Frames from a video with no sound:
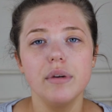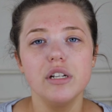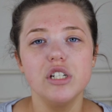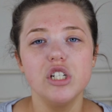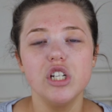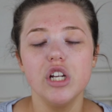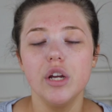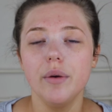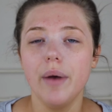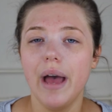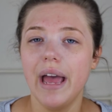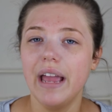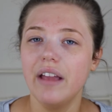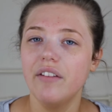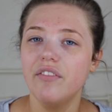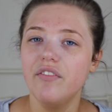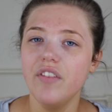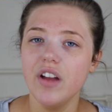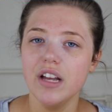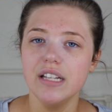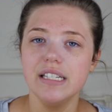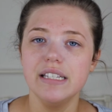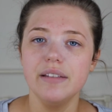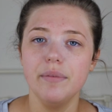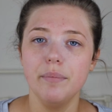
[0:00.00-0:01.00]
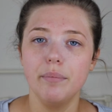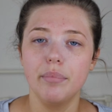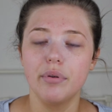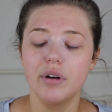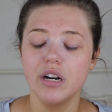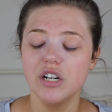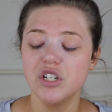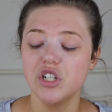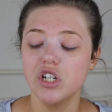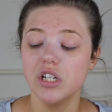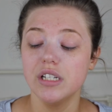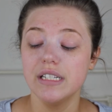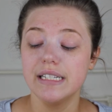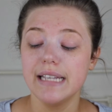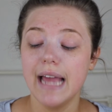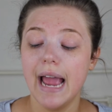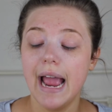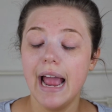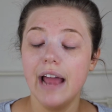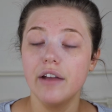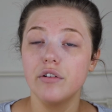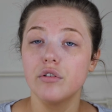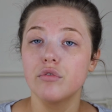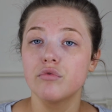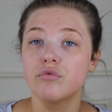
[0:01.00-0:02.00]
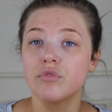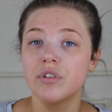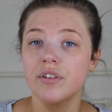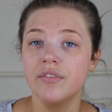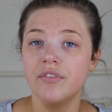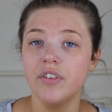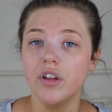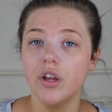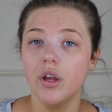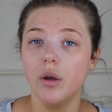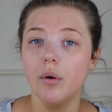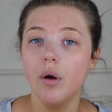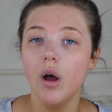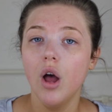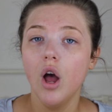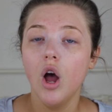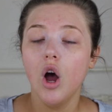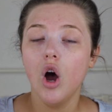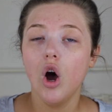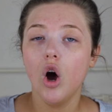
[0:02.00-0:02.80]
would do a first impressions and review